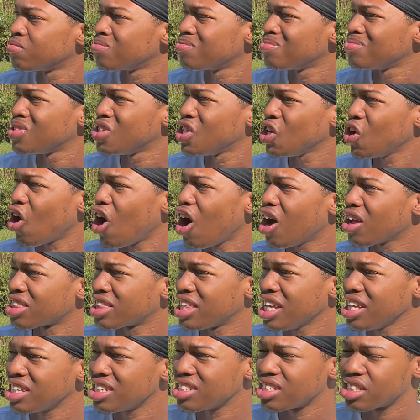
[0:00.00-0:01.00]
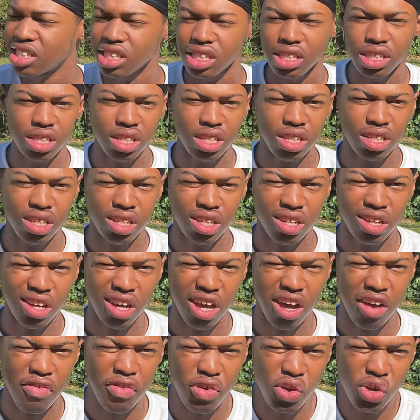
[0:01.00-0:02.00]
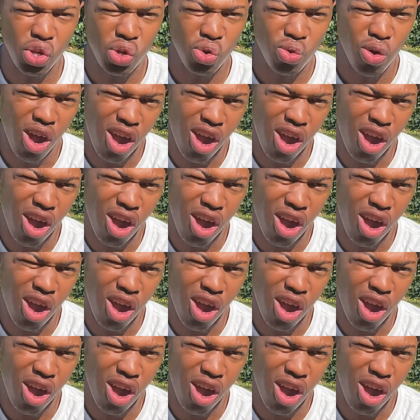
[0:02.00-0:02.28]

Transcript: your authenticity of who you